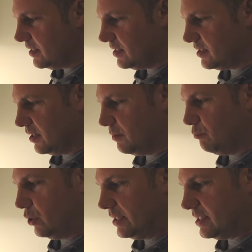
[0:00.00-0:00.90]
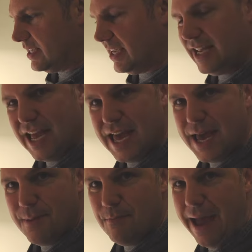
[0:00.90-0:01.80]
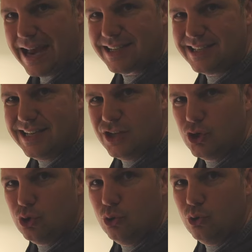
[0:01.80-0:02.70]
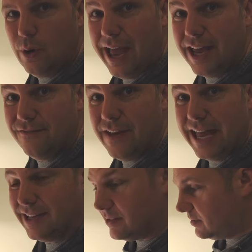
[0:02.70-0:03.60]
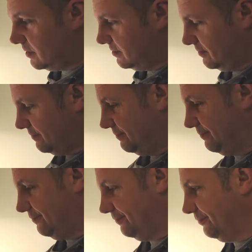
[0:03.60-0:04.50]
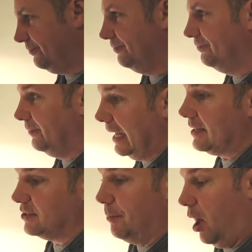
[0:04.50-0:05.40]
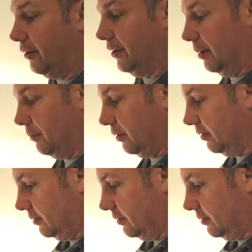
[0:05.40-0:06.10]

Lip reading: is a Brinsey Maxi 2 Advance. That's the model number.